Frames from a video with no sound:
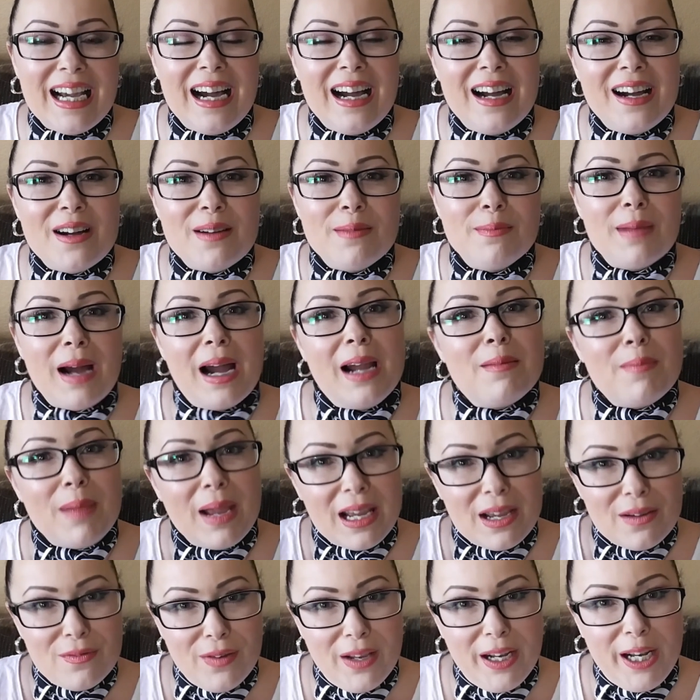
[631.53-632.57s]
I
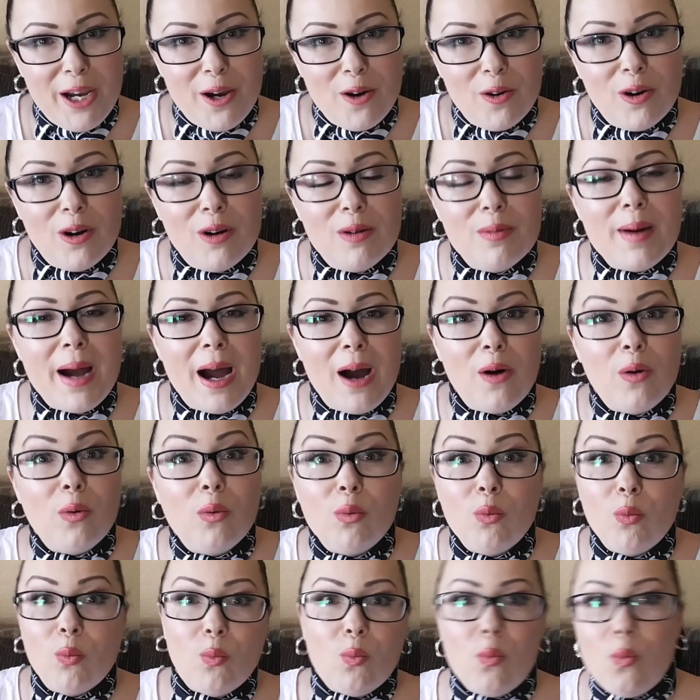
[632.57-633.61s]
make a video
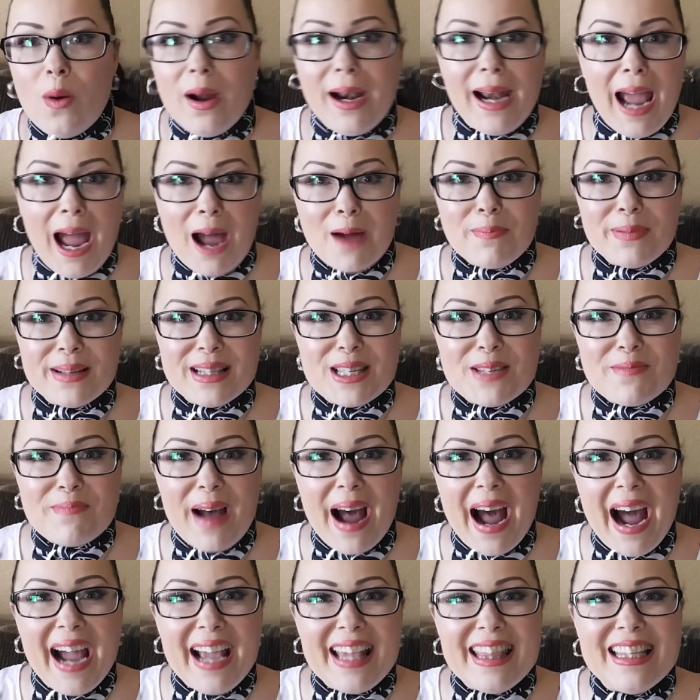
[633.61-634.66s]
about what happens
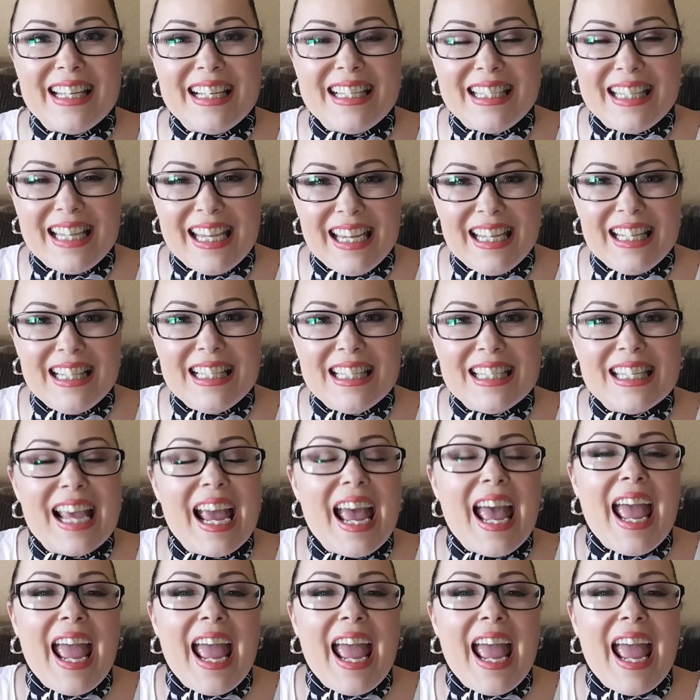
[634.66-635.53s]
behind the scenes,